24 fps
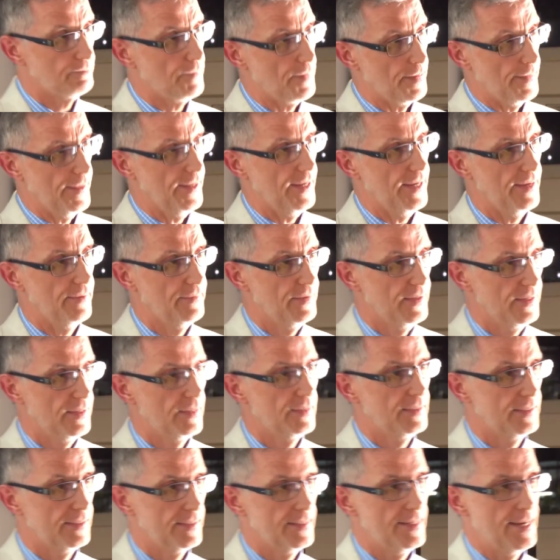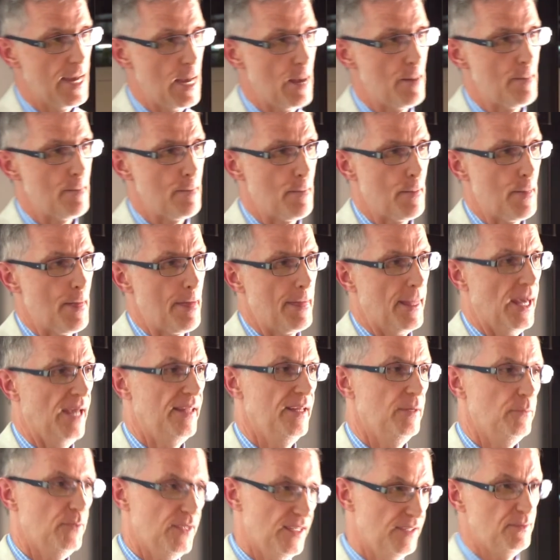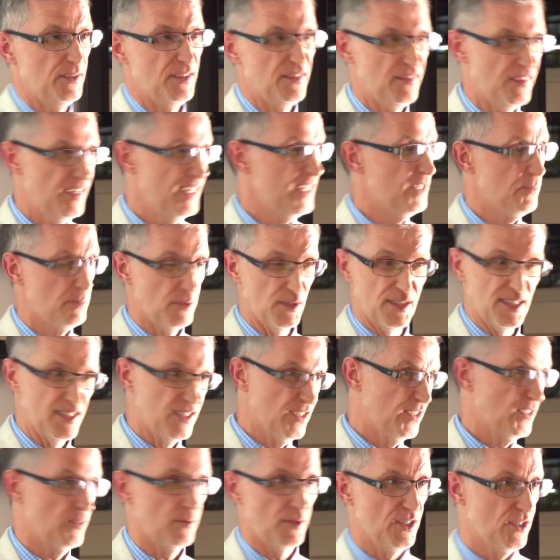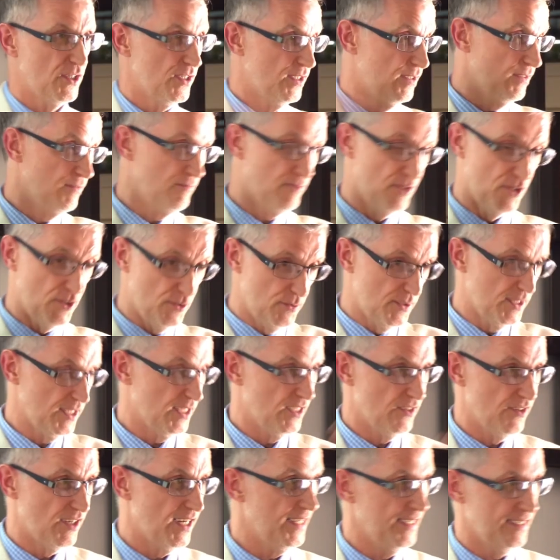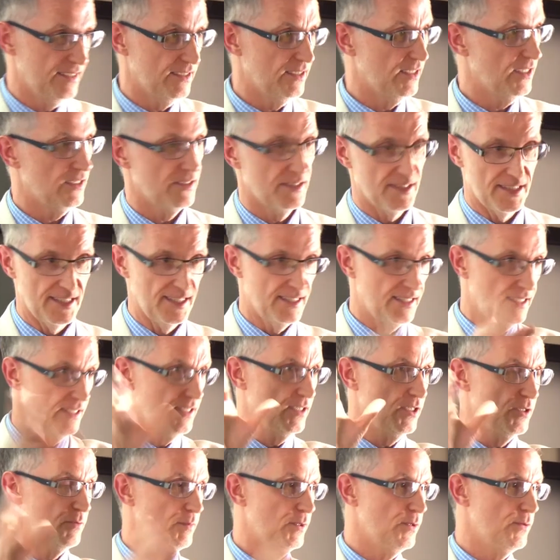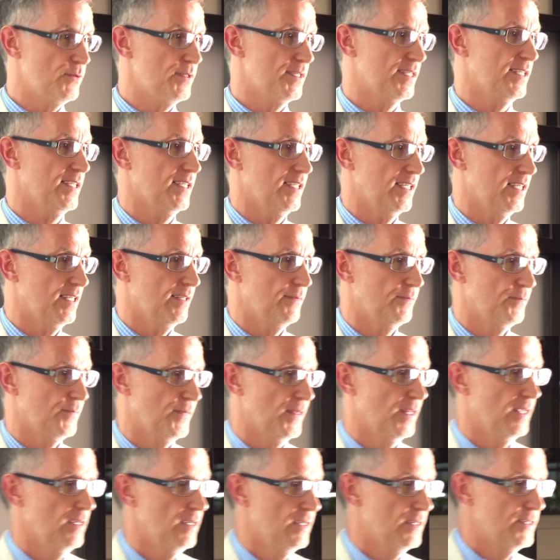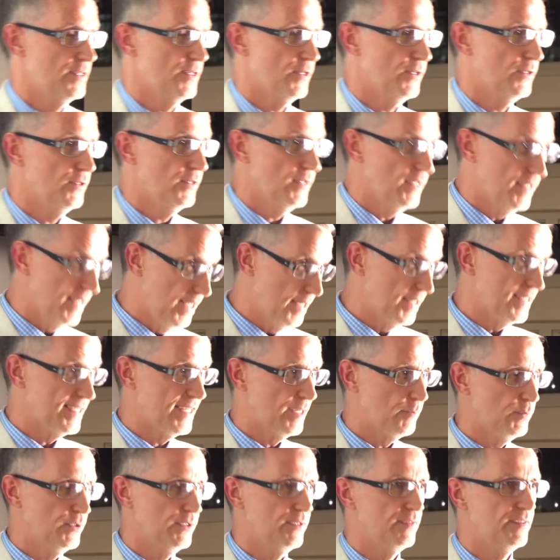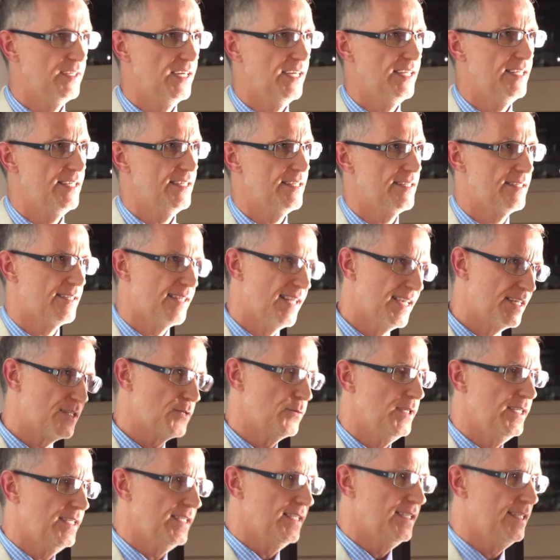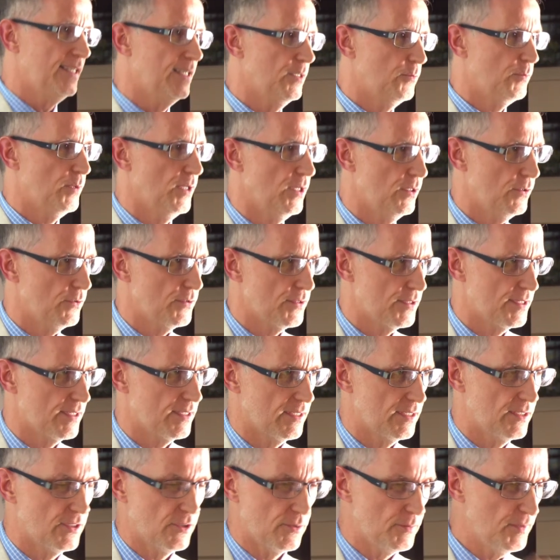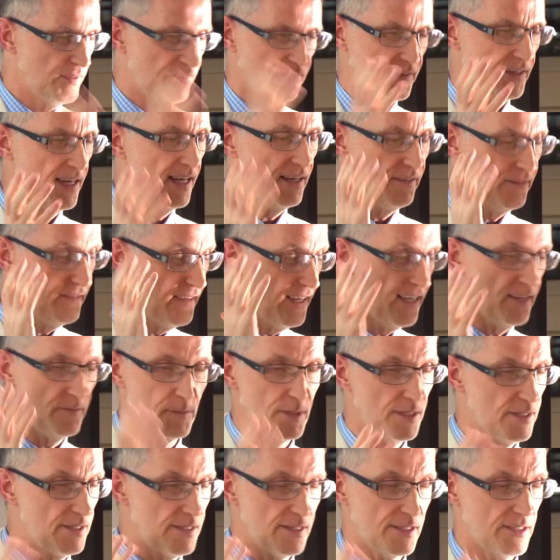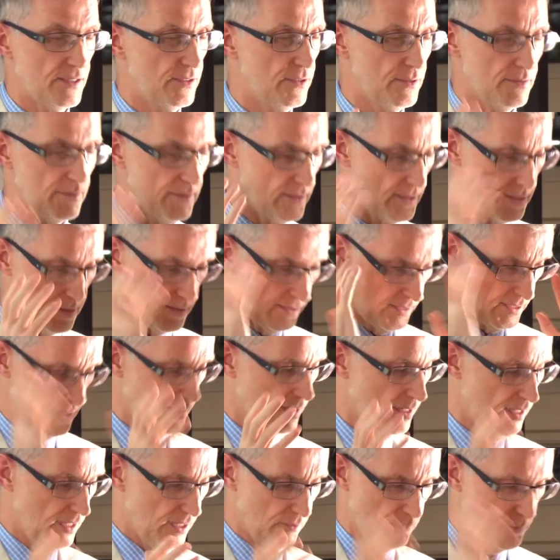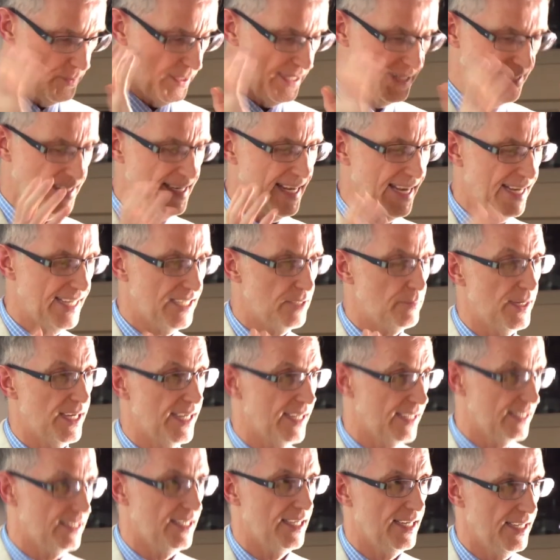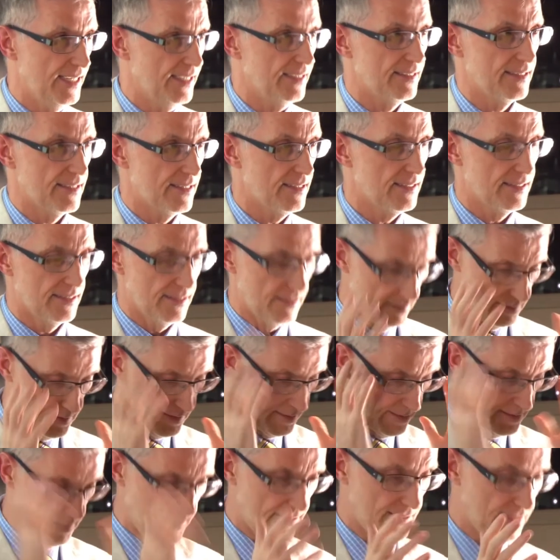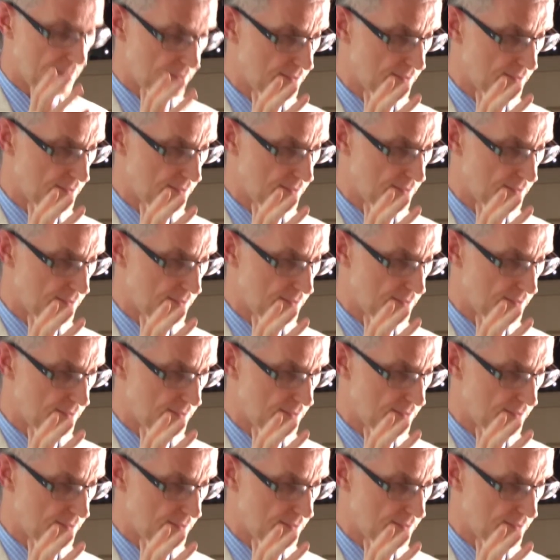Yeah. And then with Facebook, it's just a question of choosing your ideal content and just boosting it. So an example of that is last week I did a post. It took me five months to of being nagged by clients to